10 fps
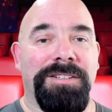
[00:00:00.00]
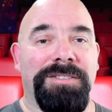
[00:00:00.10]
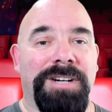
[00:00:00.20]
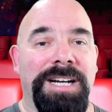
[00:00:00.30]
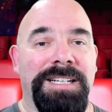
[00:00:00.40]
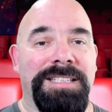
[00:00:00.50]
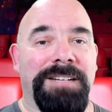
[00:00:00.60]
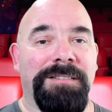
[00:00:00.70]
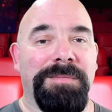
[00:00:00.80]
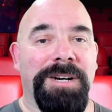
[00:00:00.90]
trying to
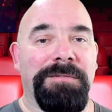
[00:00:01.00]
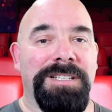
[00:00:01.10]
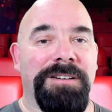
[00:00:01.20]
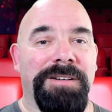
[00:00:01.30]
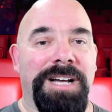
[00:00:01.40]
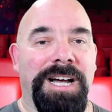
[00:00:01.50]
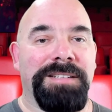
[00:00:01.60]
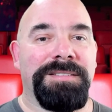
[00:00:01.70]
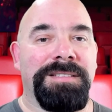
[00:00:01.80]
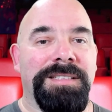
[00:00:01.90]
tell everybody what's going
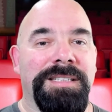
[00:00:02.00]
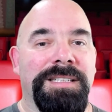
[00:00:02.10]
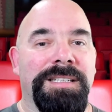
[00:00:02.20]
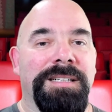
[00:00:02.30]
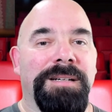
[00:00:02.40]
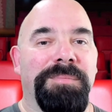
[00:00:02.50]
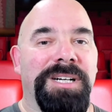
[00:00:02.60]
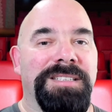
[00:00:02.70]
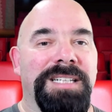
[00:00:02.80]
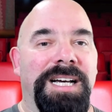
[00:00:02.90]
on, but